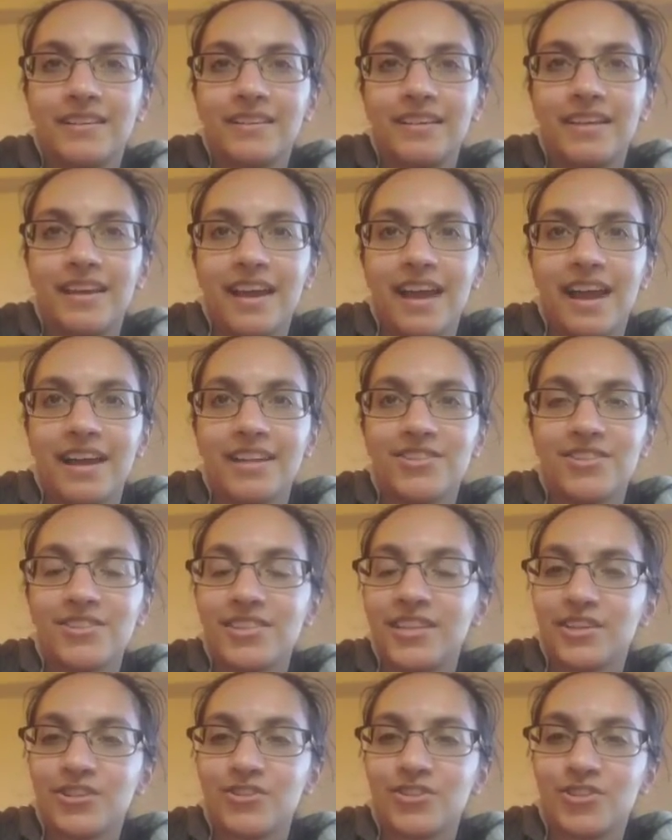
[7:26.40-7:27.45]
yeah, I just
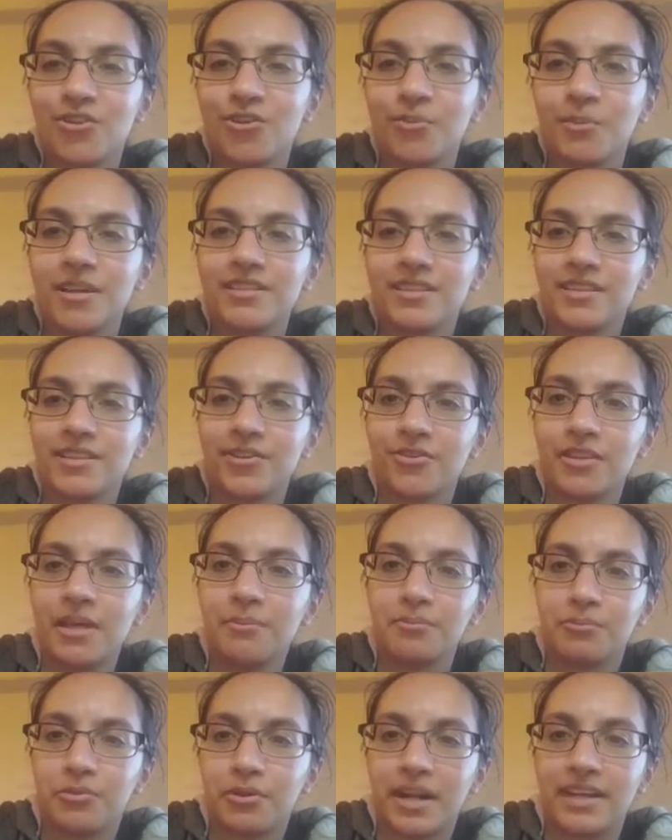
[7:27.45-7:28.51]
think it's so amazing. They're
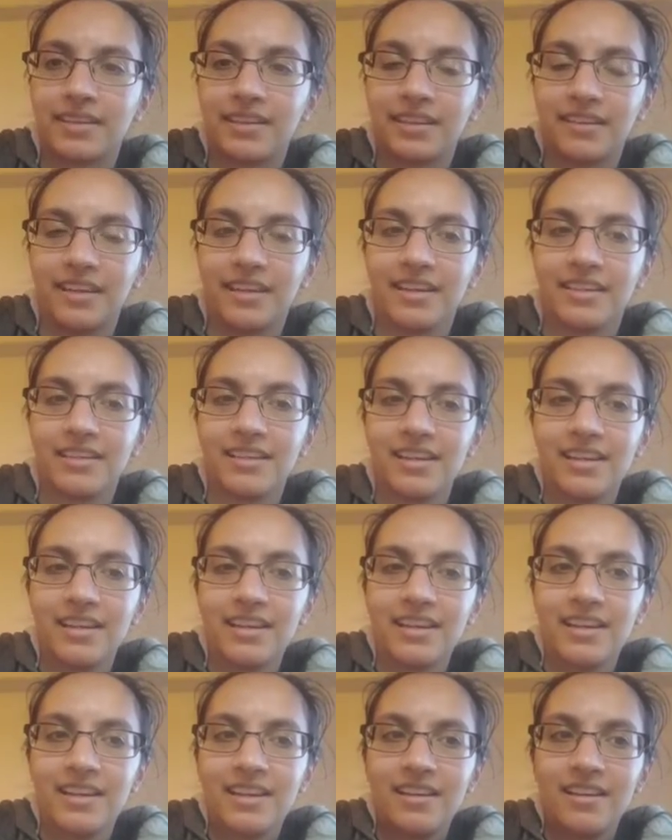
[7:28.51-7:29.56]
that brand that like
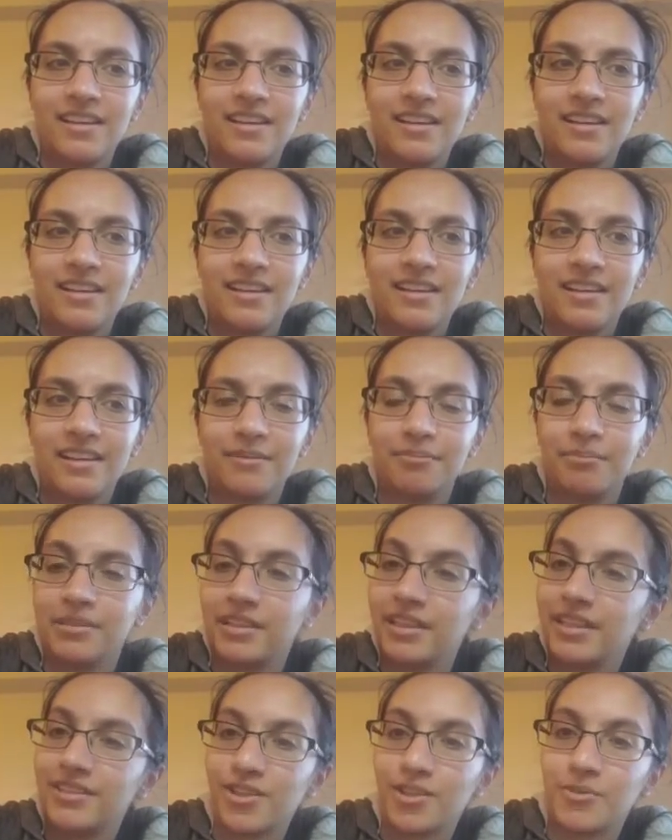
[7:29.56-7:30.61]
can
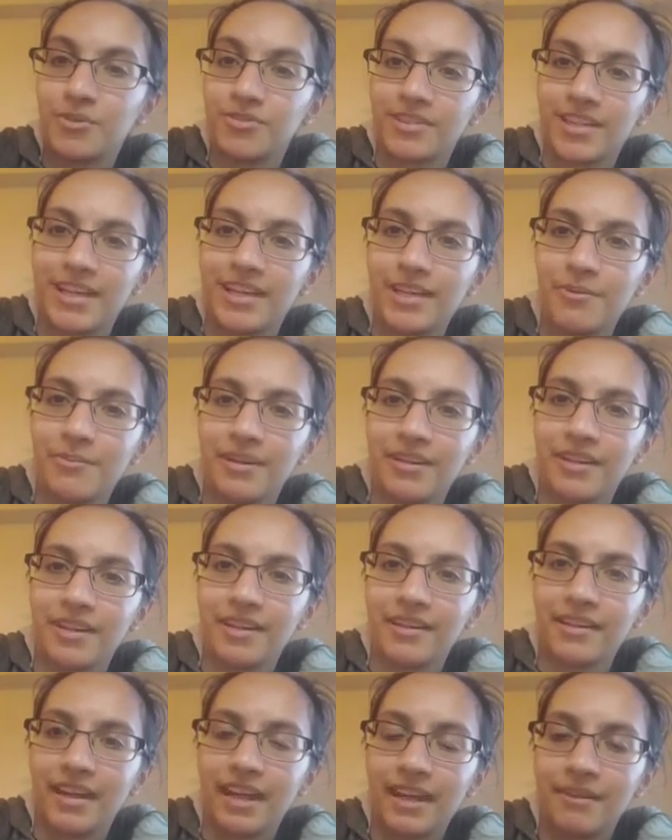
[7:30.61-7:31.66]
please almost
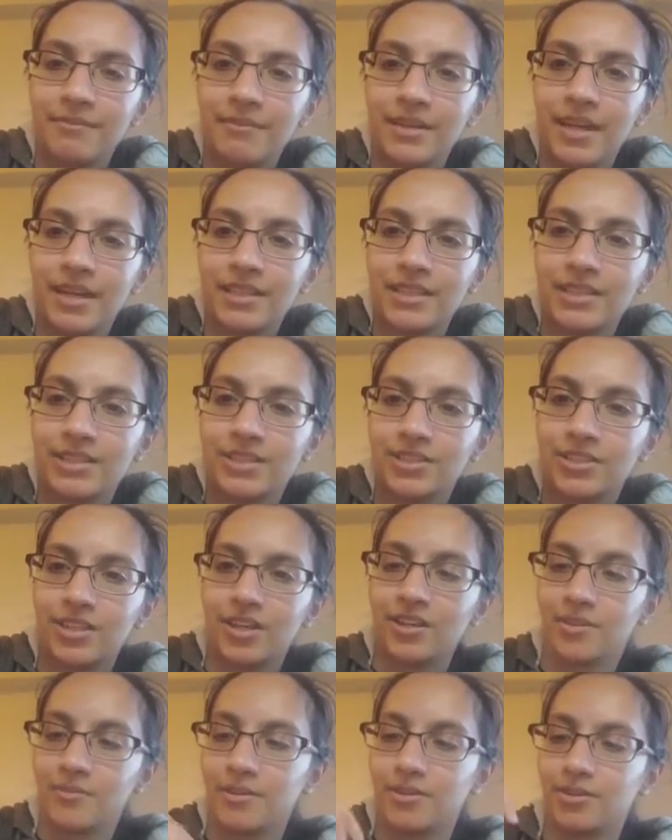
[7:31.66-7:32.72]
anybody. I'm not just
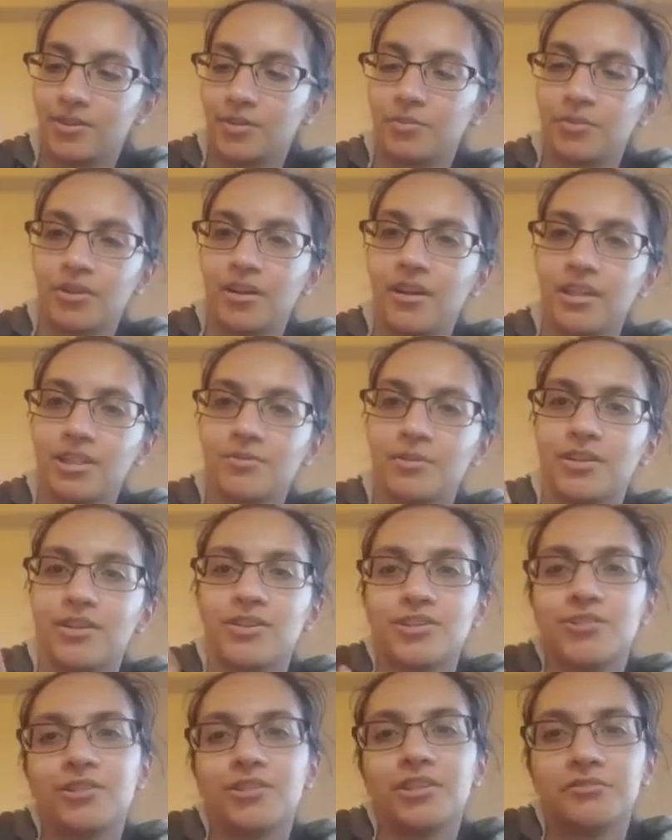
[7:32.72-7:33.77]
talking about the products, but
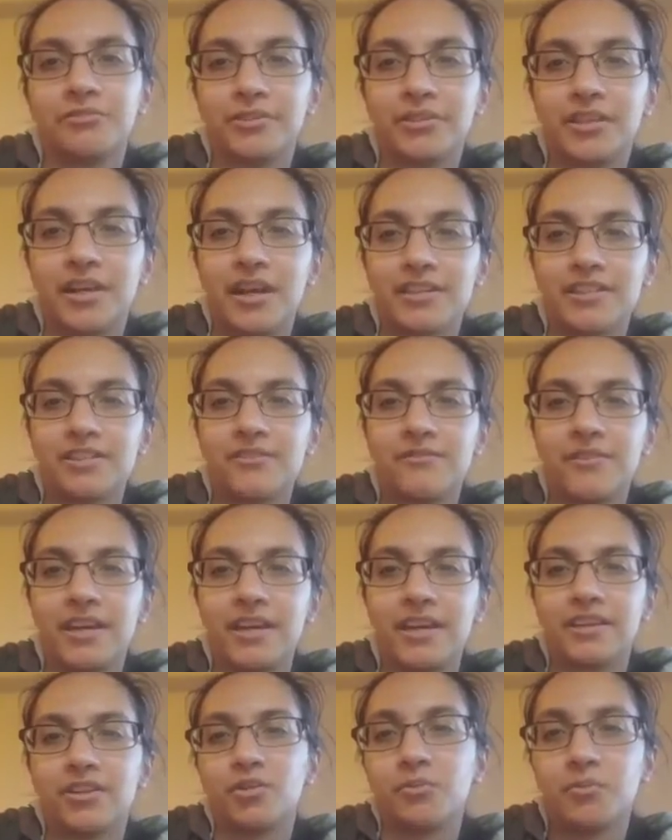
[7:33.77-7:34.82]
also in the philosophy
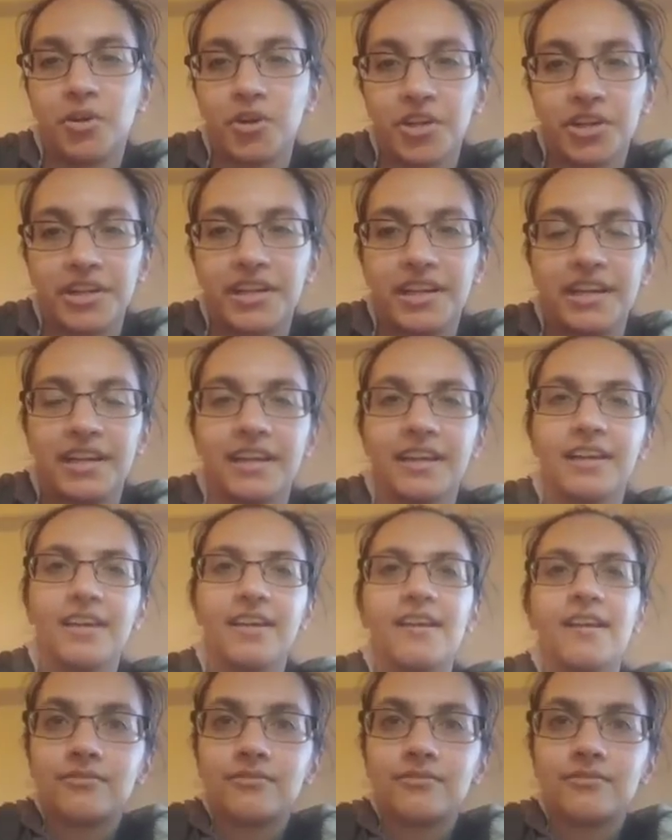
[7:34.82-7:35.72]
and their marketing.